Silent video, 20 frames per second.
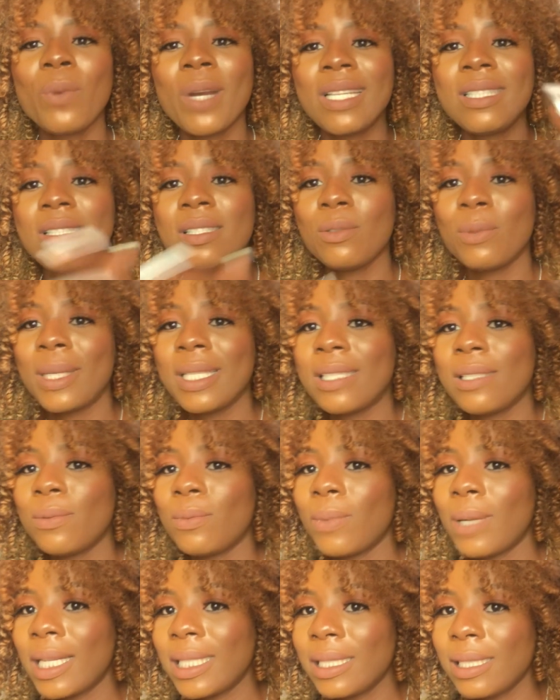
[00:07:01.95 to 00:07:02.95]

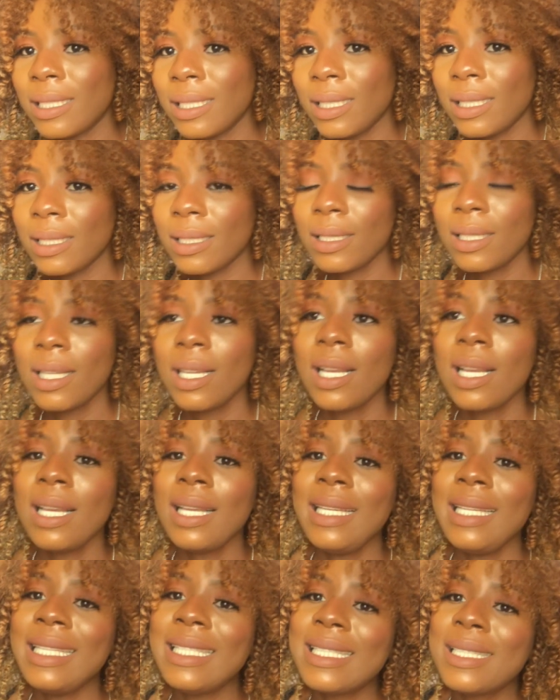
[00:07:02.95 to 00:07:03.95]
whitening,
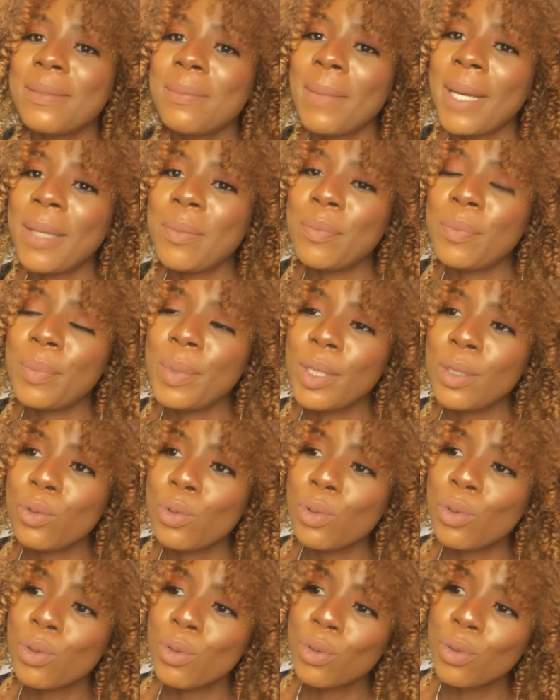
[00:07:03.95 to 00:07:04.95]
it might be
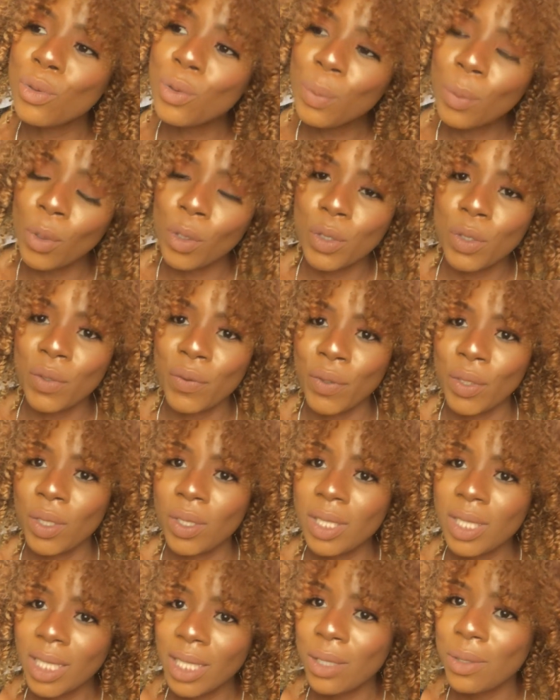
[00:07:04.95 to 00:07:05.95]
too much for your
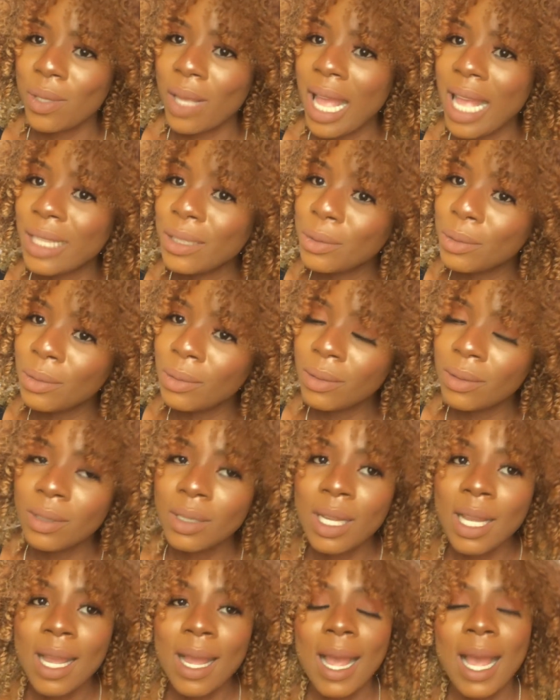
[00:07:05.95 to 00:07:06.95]
skin to handle
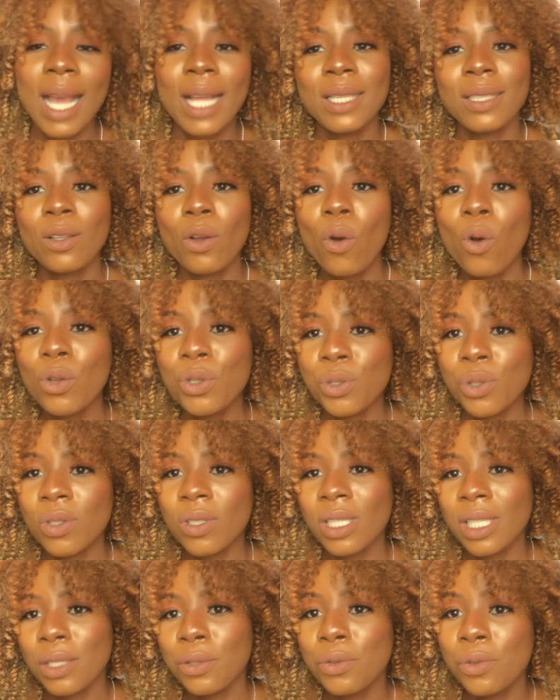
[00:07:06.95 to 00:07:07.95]
and cause your
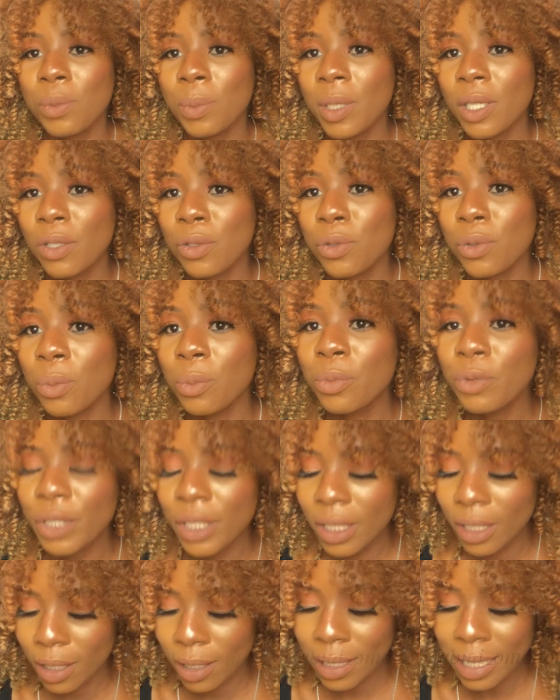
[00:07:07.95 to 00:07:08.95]
skin to begin to break.
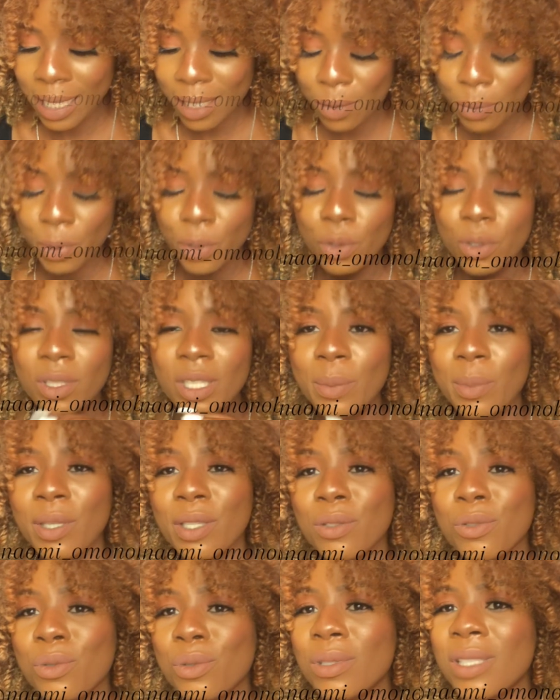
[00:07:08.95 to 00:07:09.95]
That's when your skin
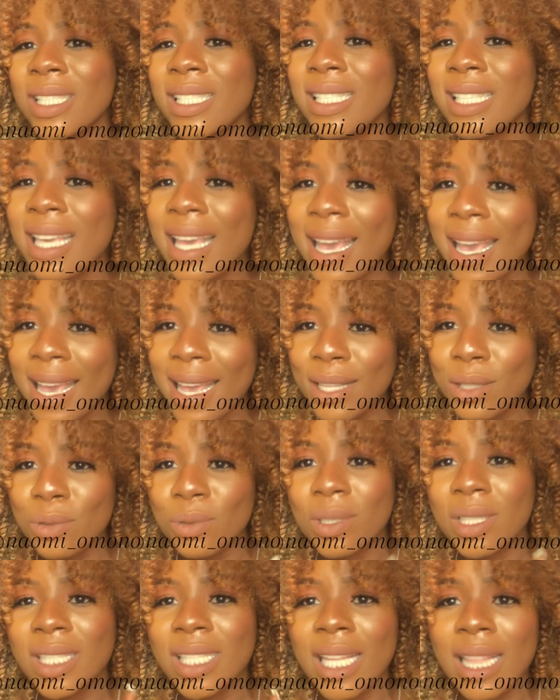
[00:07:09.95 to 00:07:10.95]
begins to tear, to
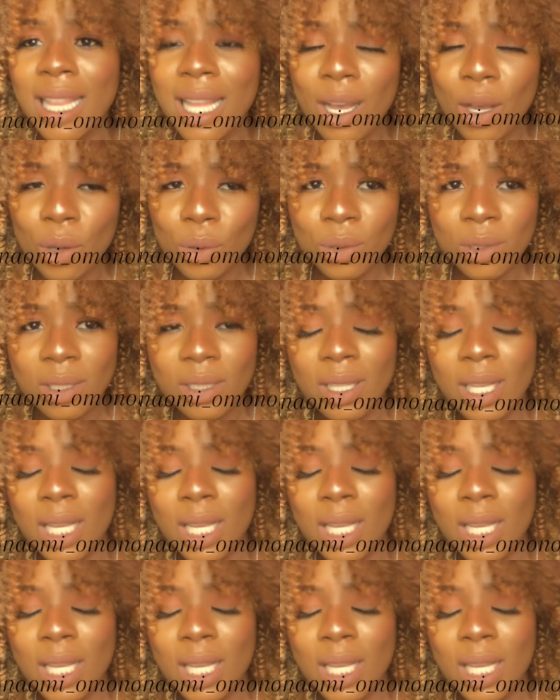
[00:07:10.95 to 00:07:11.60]
thin out,